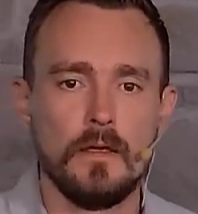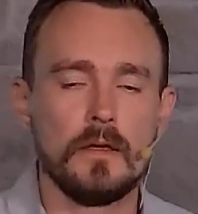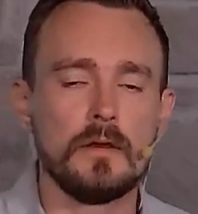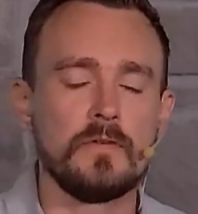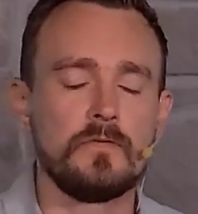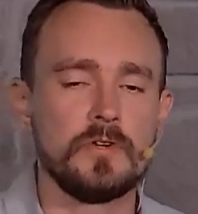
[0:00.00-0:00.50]

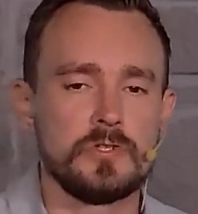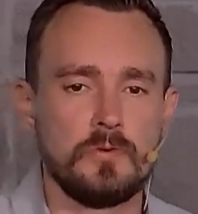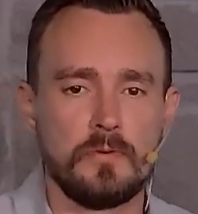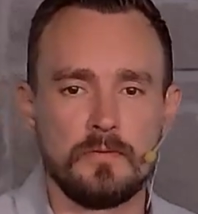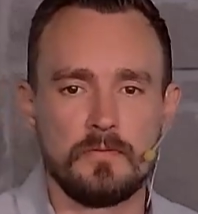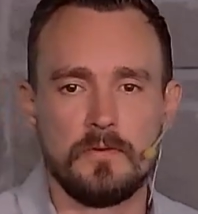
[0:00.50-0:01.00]
and every
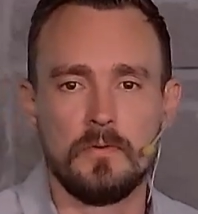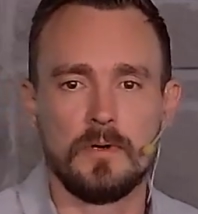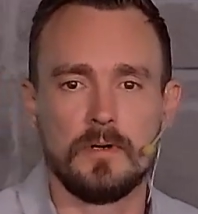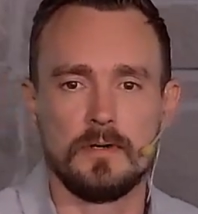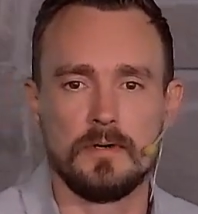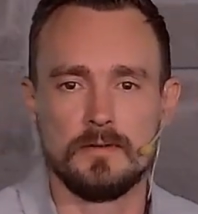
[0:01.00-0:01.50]
scornful
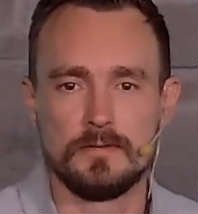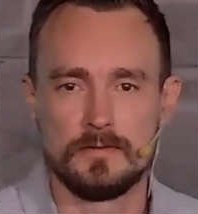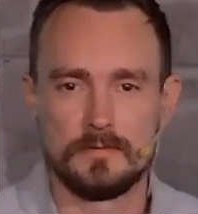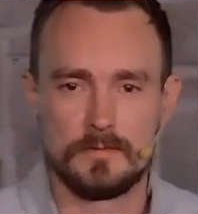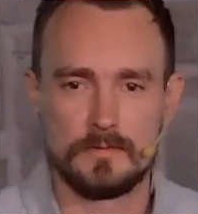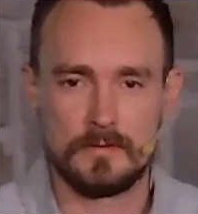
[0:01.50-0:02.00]
word.
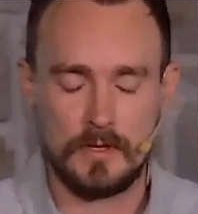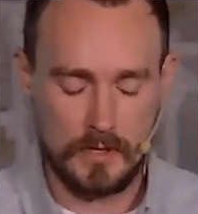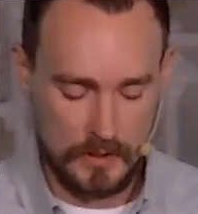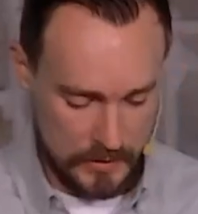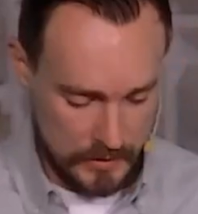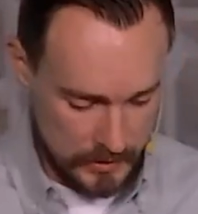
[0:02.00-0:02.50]

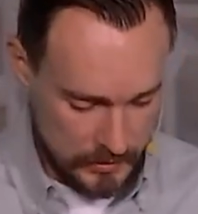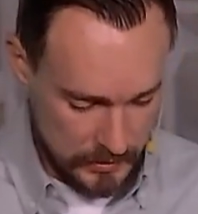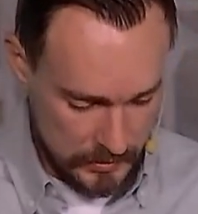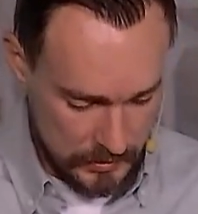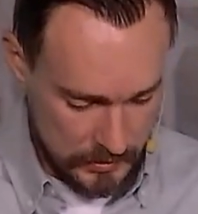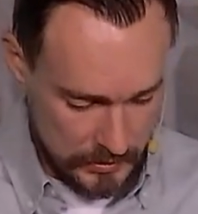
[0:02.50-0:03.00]

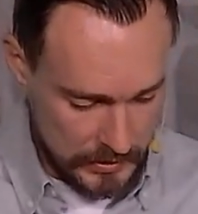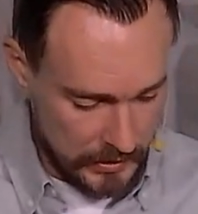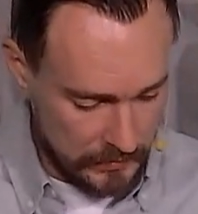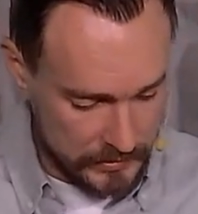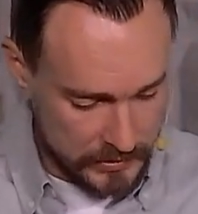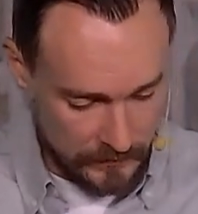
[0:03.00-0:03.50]
He
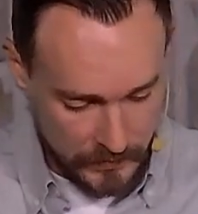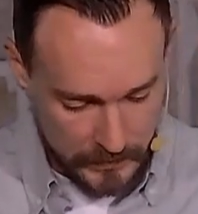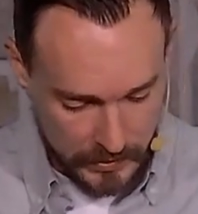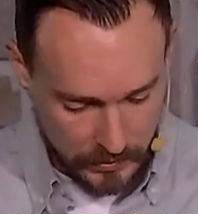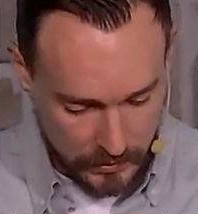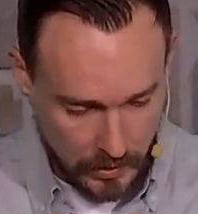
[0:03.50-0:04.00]
counts every
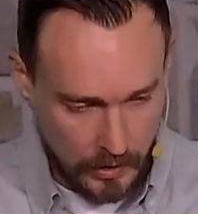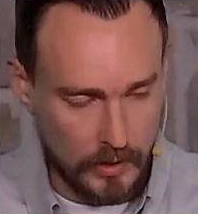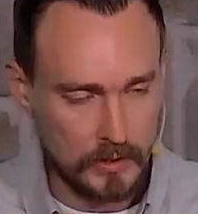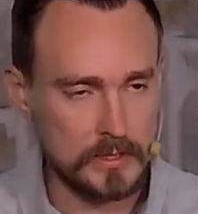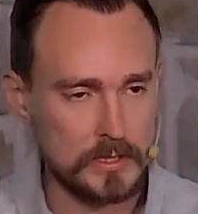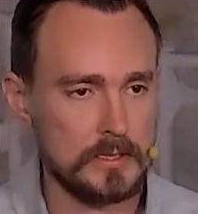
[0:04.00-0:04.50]
meal
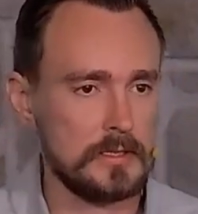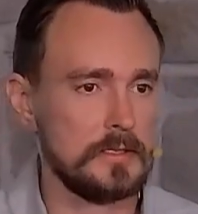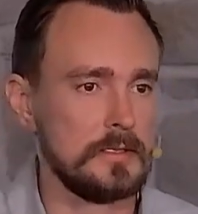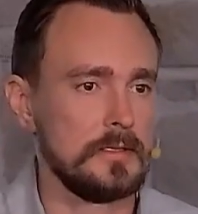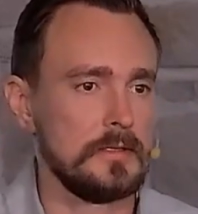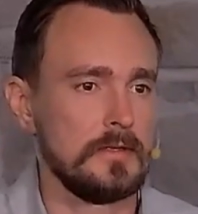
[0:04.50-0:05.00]

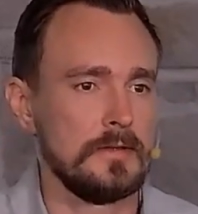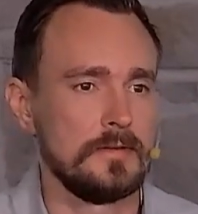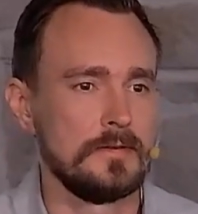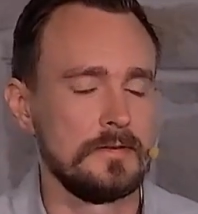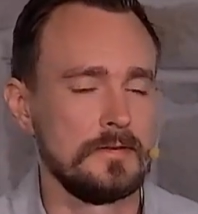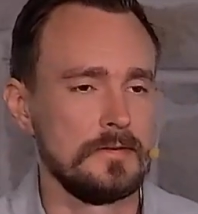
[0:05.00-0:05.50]
lost
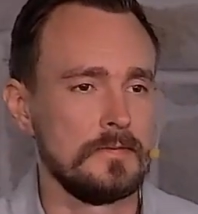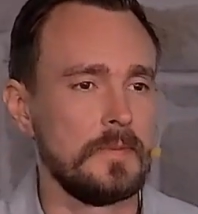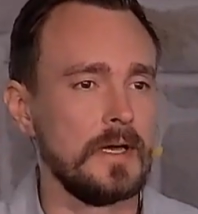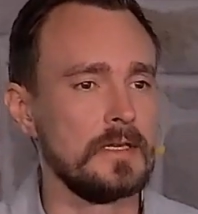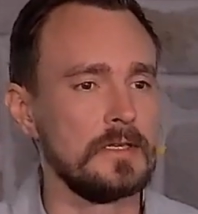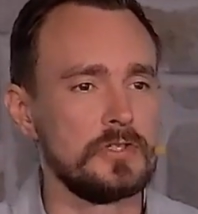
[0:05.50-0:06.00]

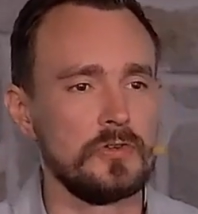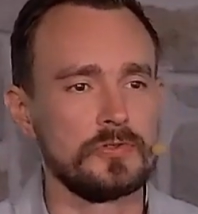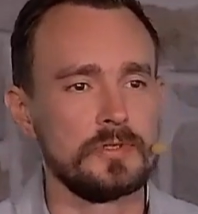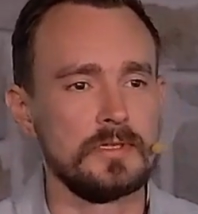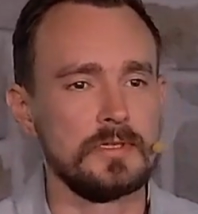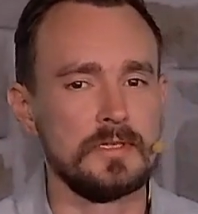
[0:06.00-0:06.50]
by the
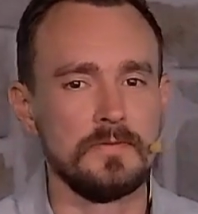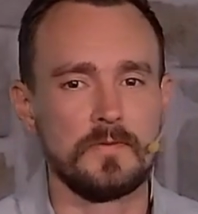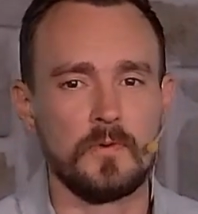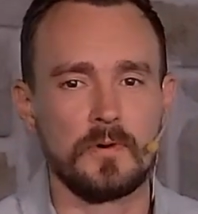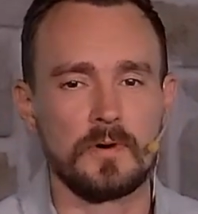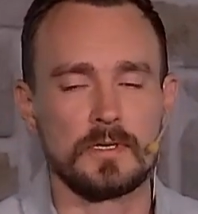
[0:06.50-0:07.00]
children in the deep
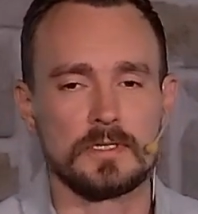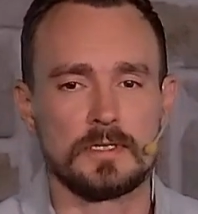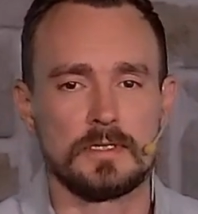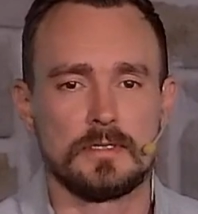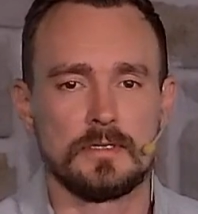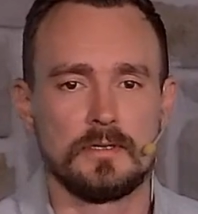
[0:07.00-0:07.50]

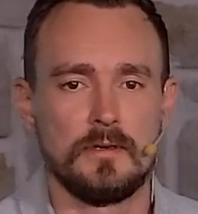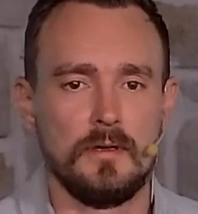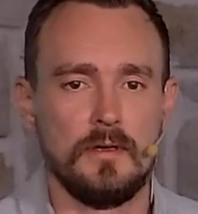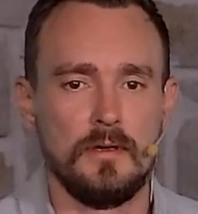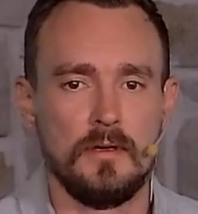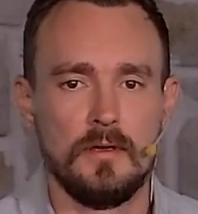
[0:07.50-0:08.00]
forest.
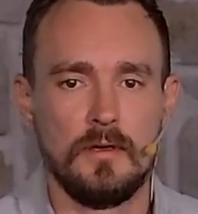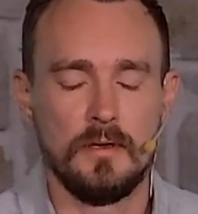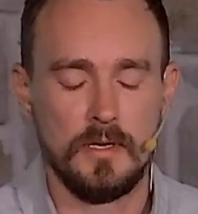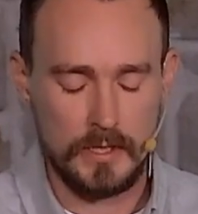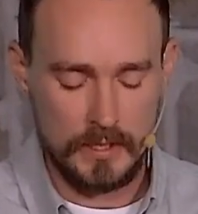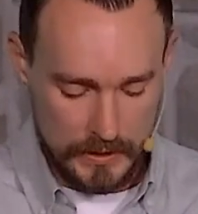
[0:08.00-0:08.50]

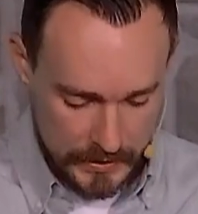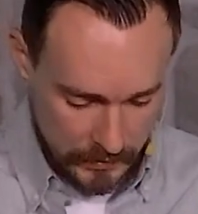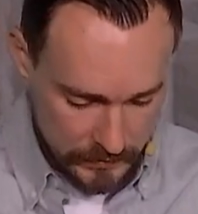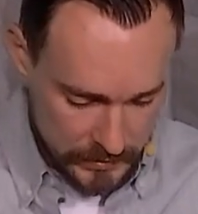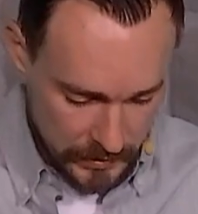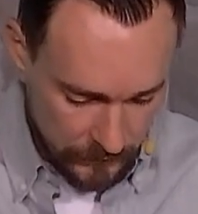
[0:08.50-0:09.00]
He
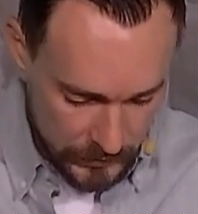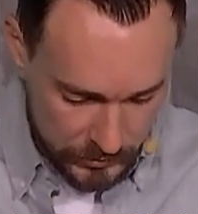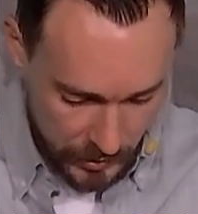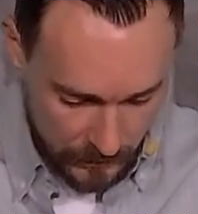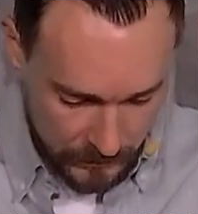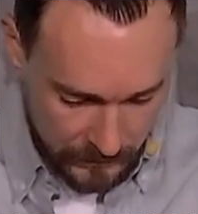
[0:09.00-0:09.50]
counts every
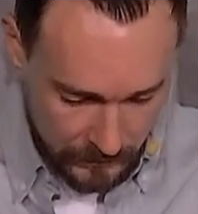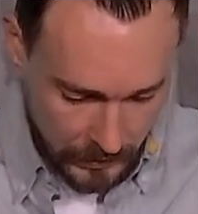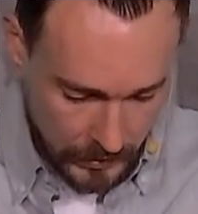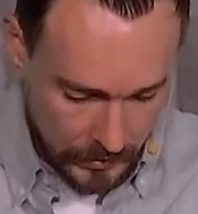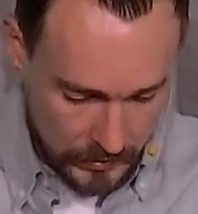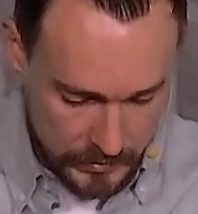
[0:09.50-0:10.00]
drop of
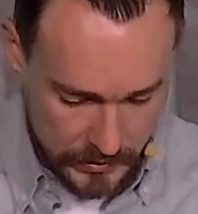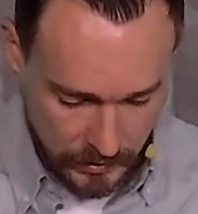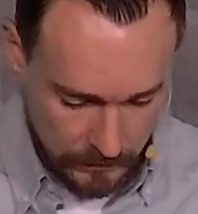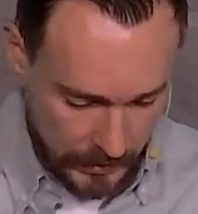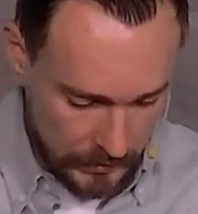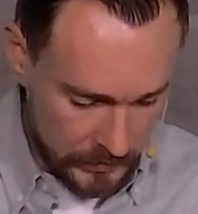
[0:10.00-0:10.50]
blood
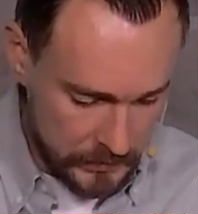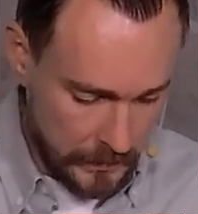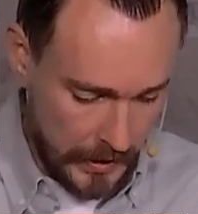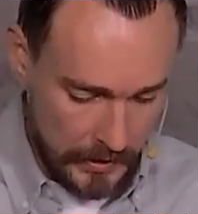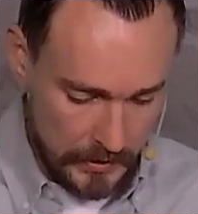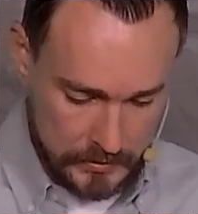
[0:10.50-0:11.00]
shed by those
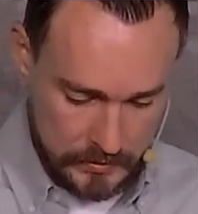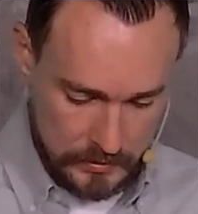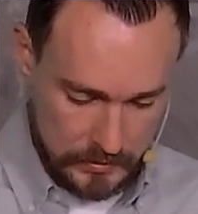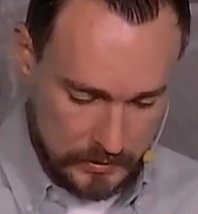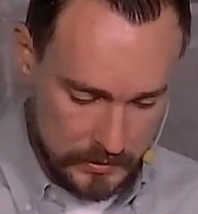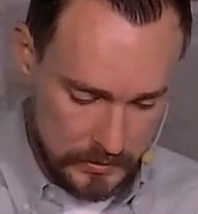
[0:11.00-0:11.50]

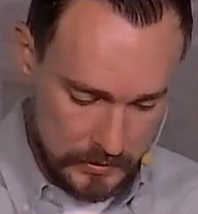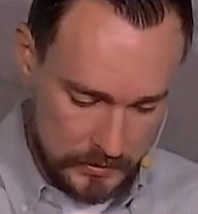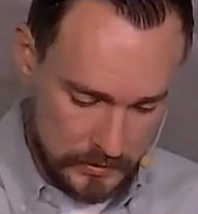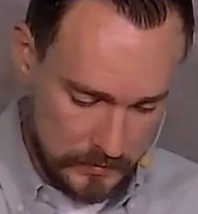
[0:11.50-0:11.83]
pastors